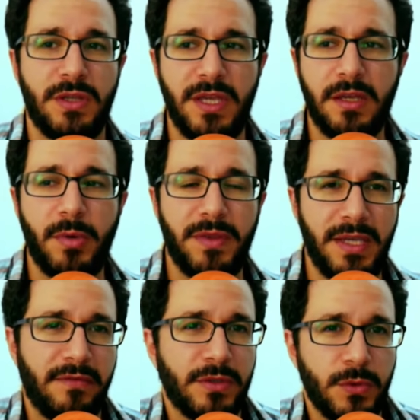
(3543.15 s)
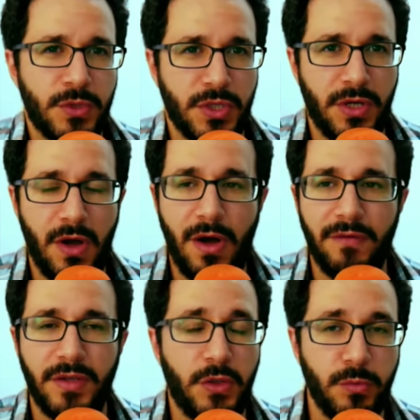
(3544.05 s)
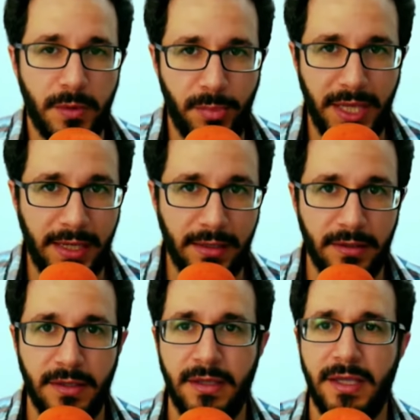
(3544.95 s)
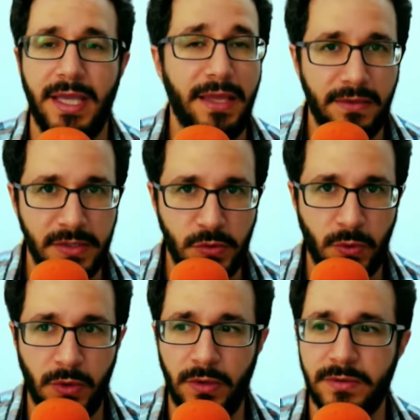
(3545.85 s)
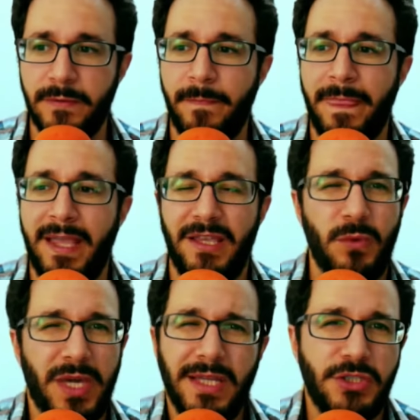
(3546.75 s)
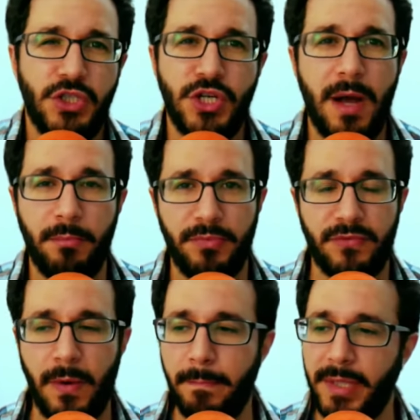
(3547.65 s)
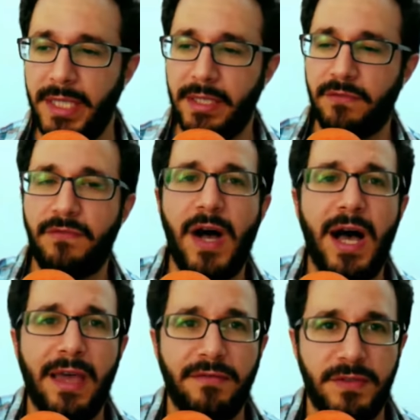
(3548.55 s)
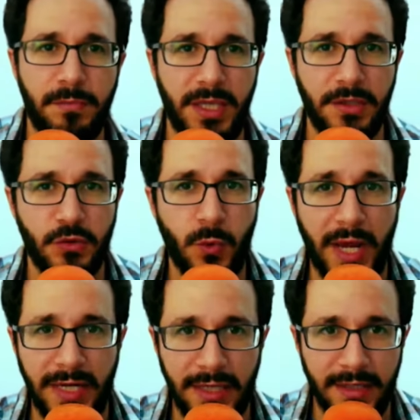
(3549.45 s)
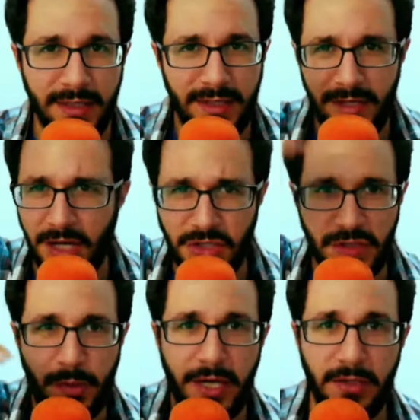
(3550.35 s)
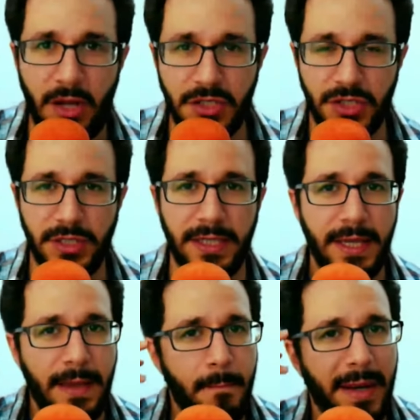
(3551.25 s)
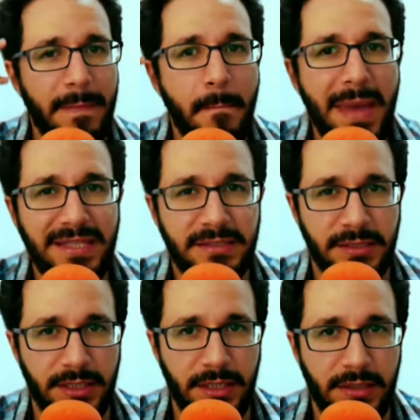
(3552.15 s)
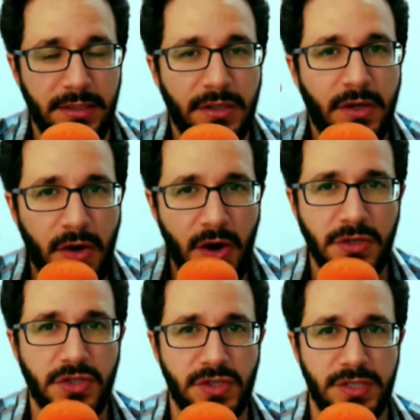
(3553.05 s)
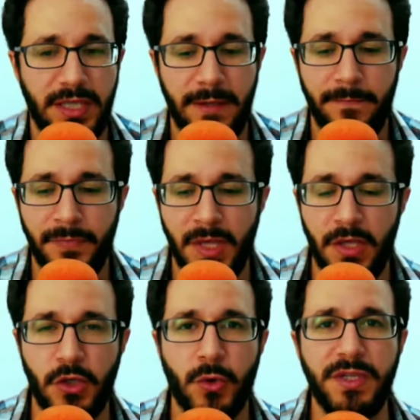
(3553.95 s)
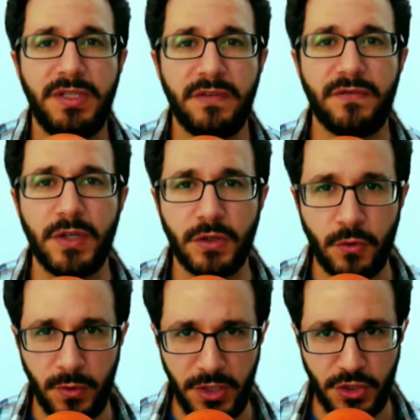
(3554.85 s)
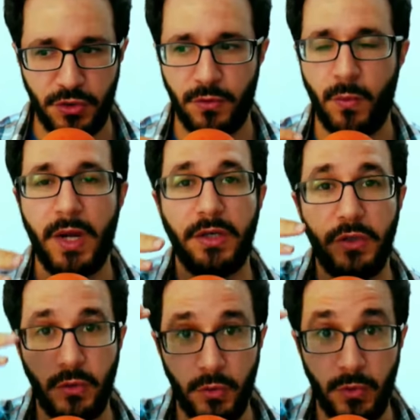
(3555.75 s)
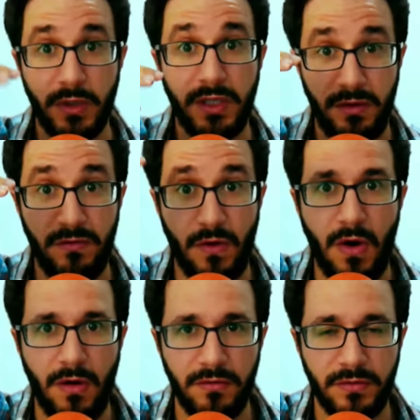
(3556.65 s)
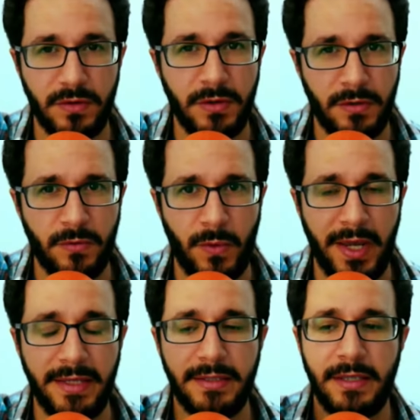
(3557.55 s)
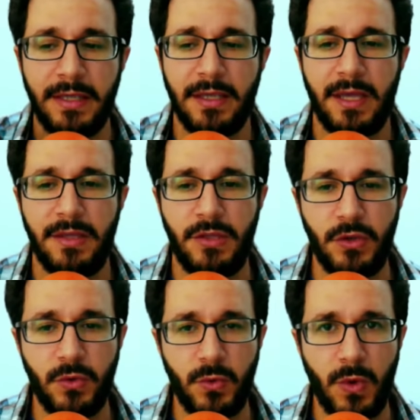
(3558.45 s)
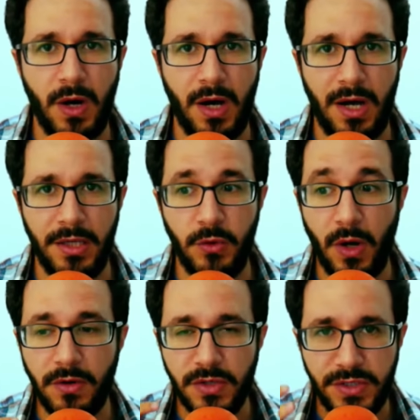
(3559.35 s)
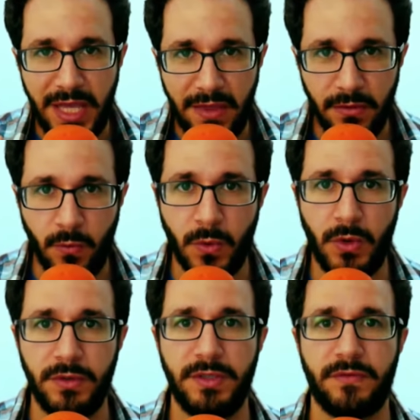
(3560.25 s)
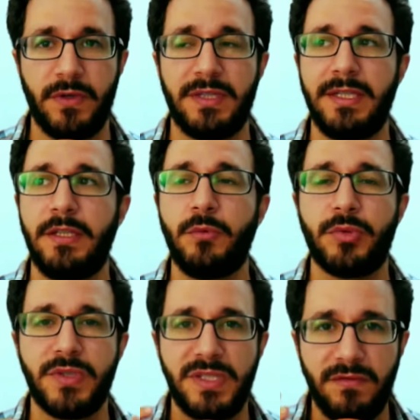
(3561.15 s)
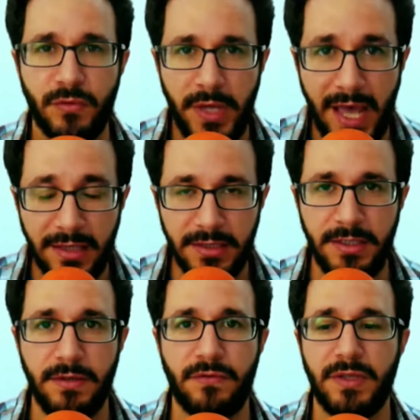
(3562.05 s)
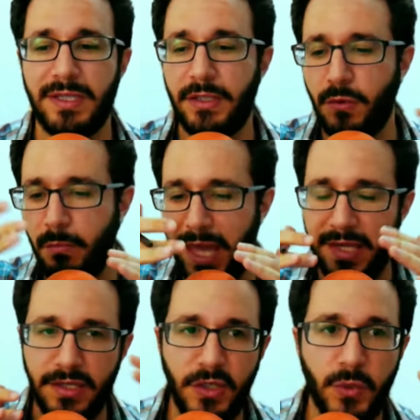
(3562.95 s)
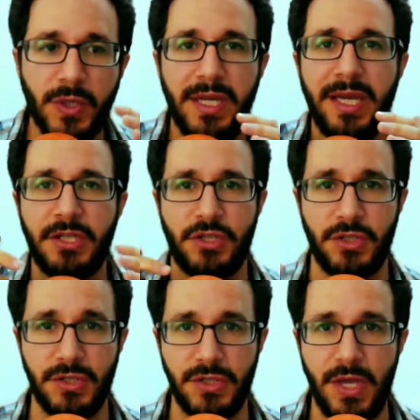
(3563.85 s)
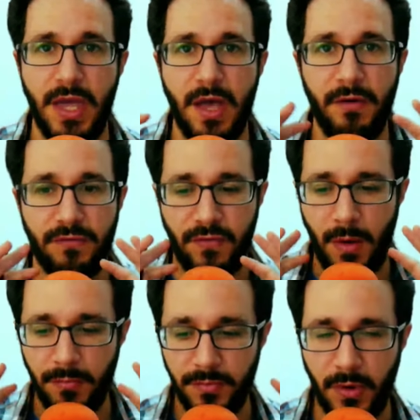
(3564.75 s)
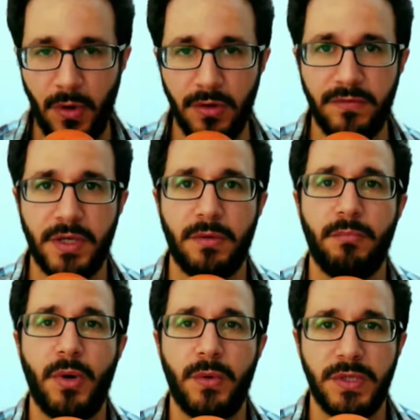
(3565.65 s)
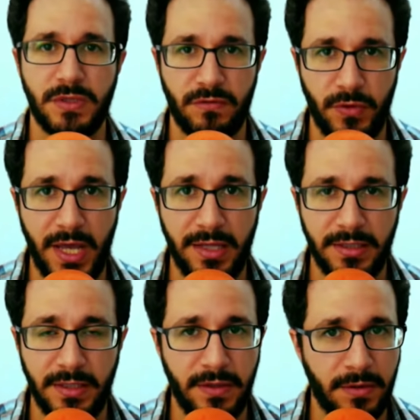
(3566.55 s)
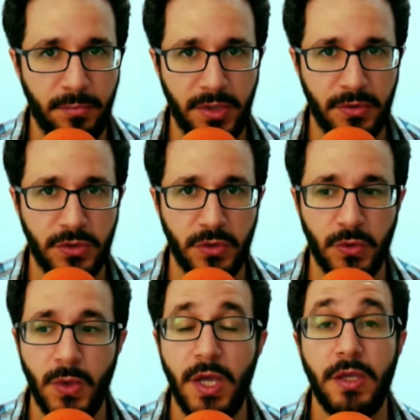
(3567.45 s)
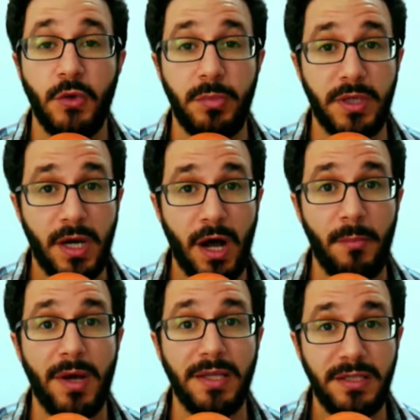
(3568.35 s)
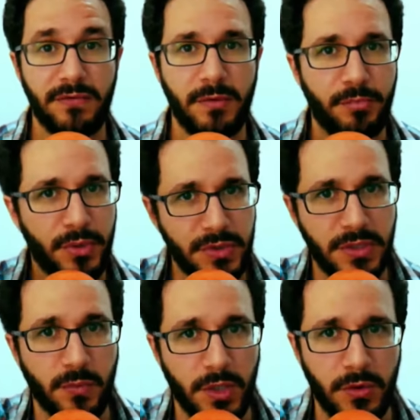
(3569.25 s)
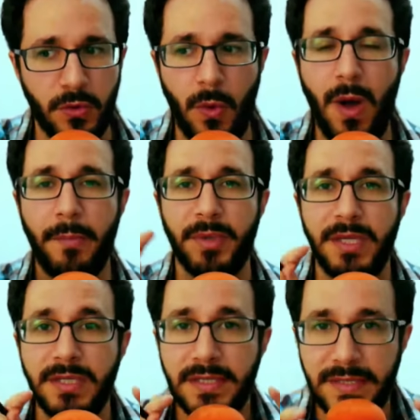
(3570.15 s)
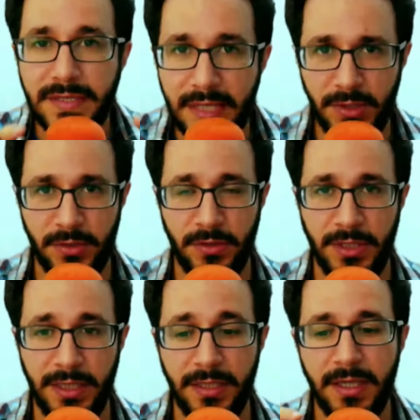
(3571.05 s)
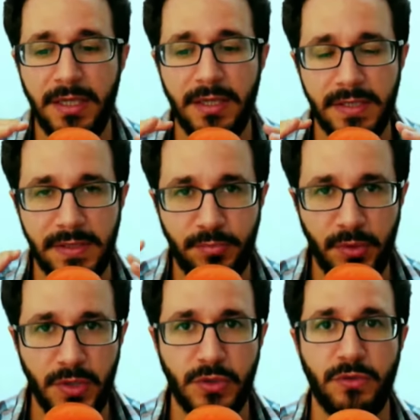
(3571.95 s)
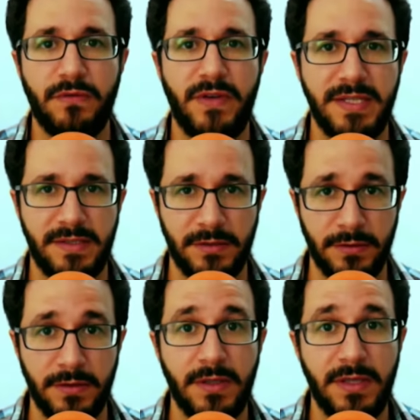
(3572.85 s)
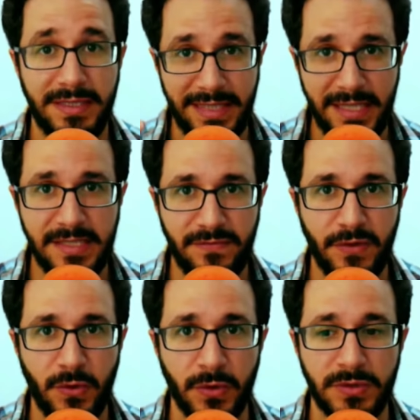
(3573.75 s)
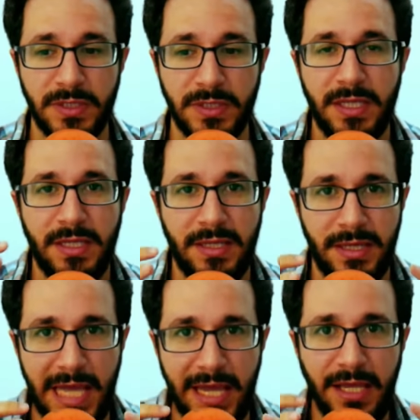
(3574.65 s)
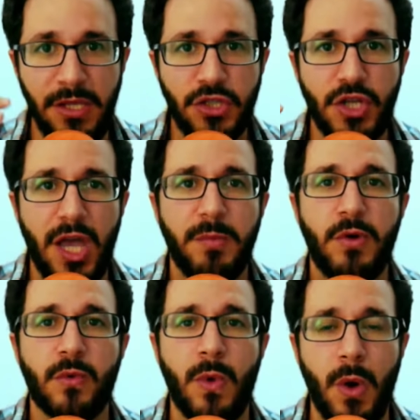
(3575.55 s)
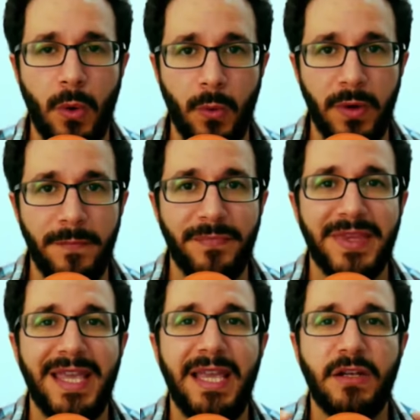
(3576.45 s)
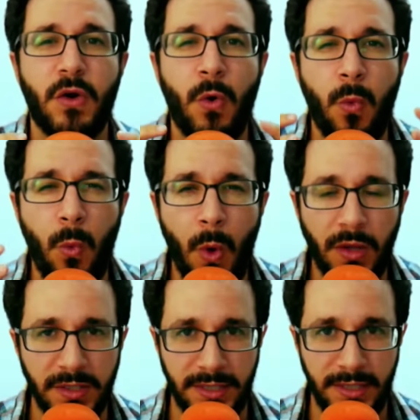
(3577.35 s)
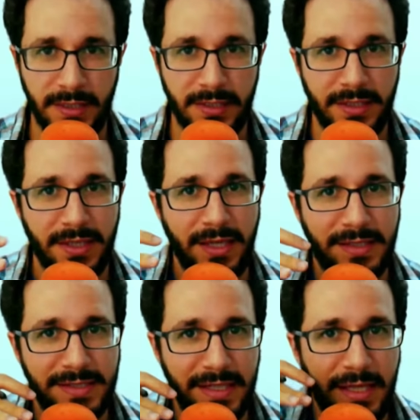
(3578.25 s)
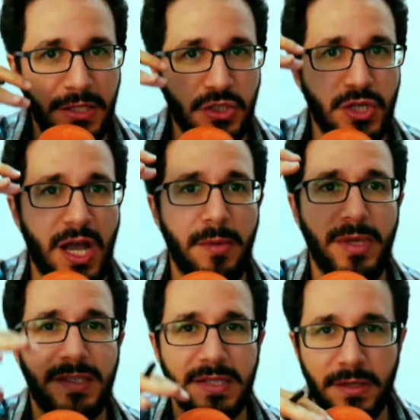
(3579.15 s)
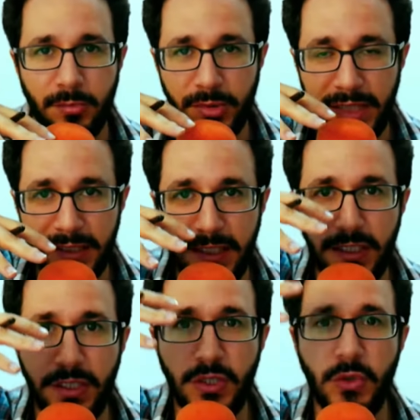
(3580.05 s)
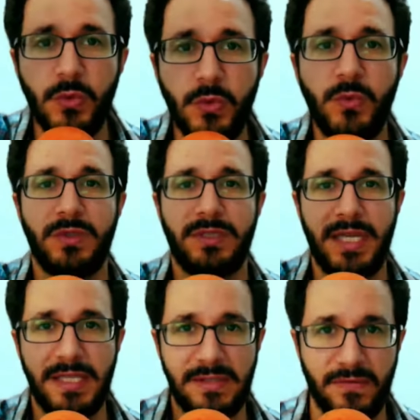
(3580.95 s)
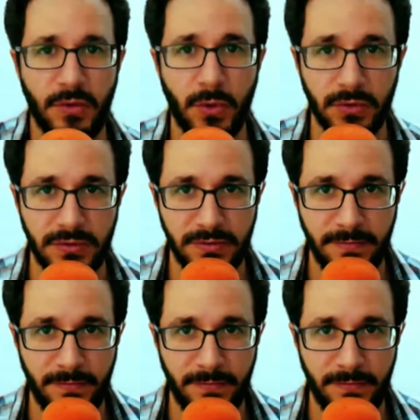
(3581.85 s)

Think about the evolution of a human being in this world. You can't jump from being five to being 20, not just biologically, but mentally, consciously you're a different creature when you evolve, right? You uh, you understand the world differently. You perceive reality differently. You make new connections from all of the components of reality that appear to you. You become a different person when you grow up. Similarly, the spiritual vessel, the ten sefirot, they each time grow in quality. It's each time it's a completely new ten sefirot.